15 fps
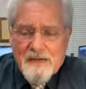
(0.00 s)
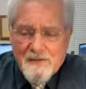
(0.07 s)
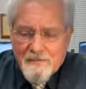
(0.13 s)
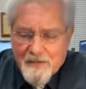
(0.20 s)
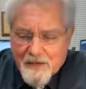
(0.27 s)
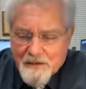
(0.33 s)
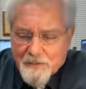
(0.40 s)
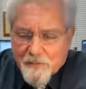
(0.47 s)

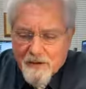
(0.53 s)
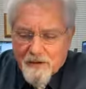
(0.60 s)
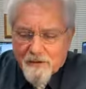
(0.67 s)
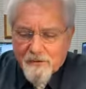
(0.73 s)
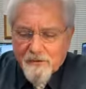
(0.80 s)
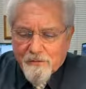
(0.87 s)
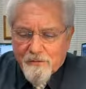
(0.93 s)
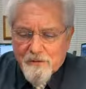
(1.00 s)
And that's what
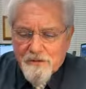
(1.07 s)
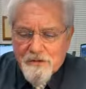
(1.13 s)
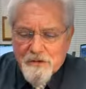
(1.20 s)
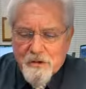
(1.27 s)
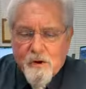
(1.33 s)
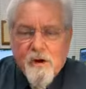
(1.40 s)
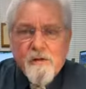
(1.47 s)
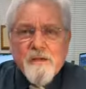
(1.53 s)
our Lord is
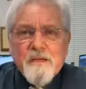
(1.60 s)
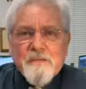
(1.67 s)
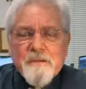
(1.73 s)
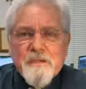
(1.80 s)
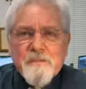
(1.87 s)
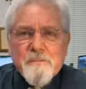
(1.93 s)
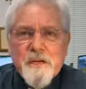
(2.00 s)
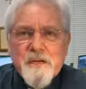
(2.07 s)
calling
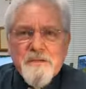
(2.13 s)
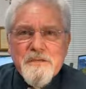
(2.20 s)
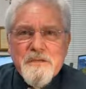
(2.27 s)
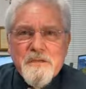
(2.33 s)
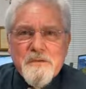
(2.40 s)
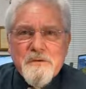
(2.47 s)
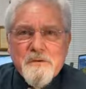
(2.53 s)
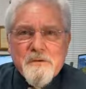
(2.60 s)
this man
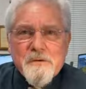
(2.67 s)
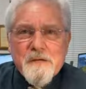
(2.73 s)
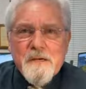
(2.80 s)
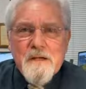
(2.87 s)
to.